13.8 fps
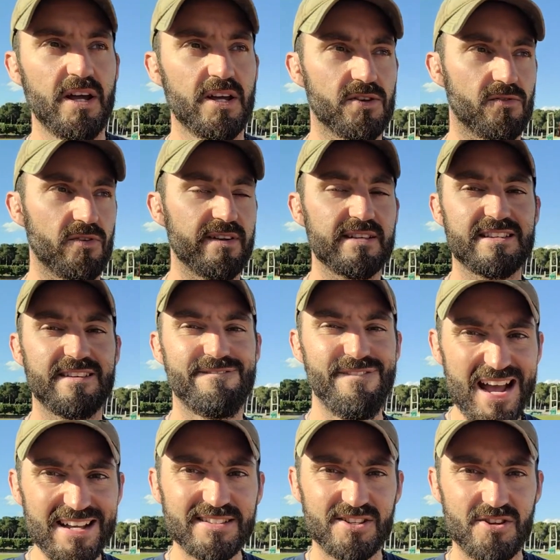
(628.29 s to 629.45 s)
you run as
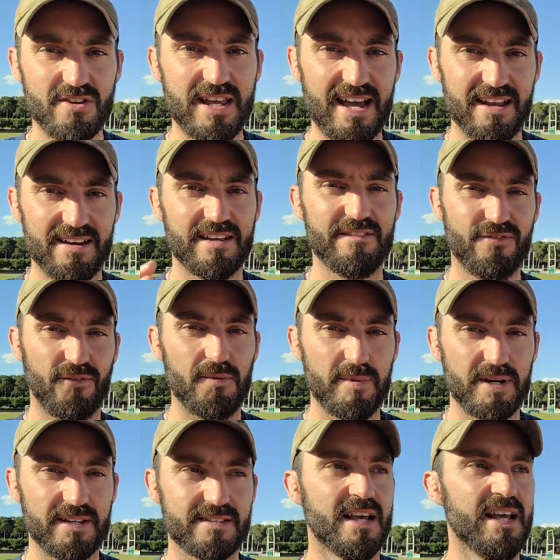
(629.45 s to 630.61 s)
fast as you can in 4
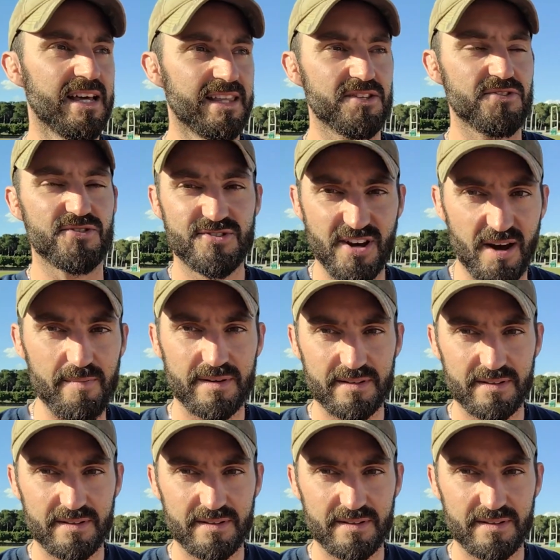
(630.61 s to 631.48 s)
minutes, and then you stop